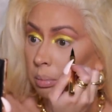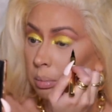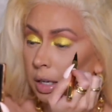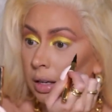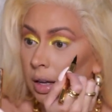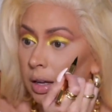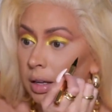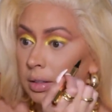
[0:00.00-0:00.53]

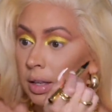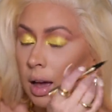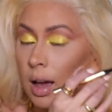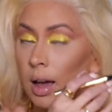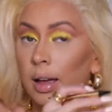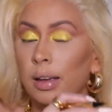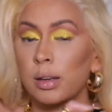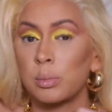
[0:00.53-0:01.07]
because
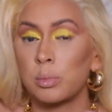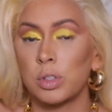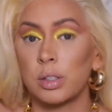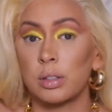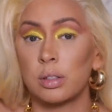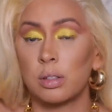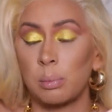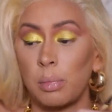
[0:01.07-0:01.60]
I am
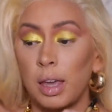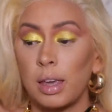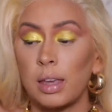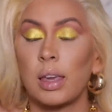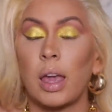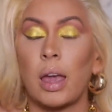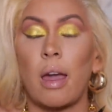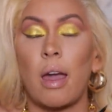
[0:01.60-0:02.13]
just
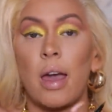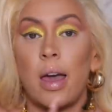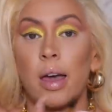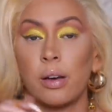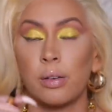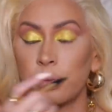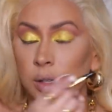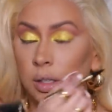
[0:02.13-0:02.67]
making
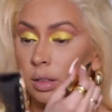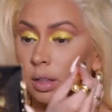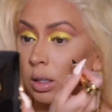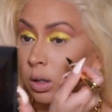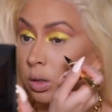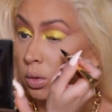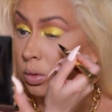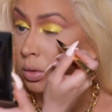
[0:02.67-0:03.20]
everything